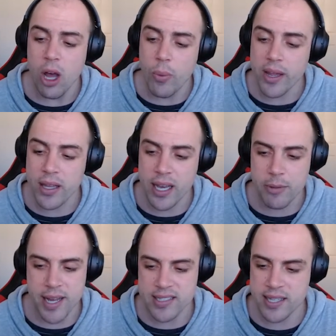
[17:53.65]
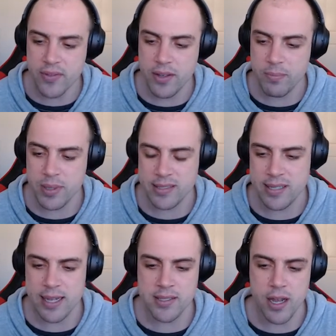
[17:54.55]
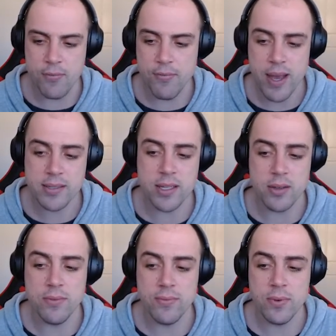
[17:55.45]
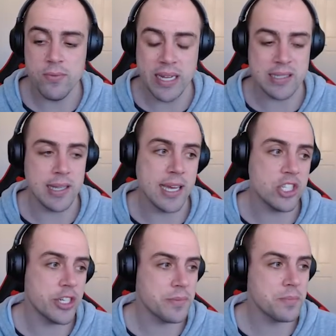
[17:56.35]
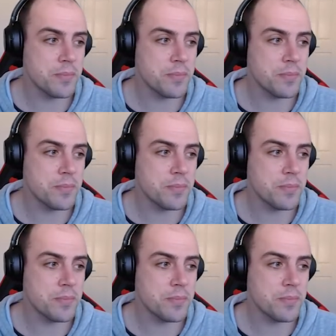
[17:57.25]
we only get about 70% effective ventilation.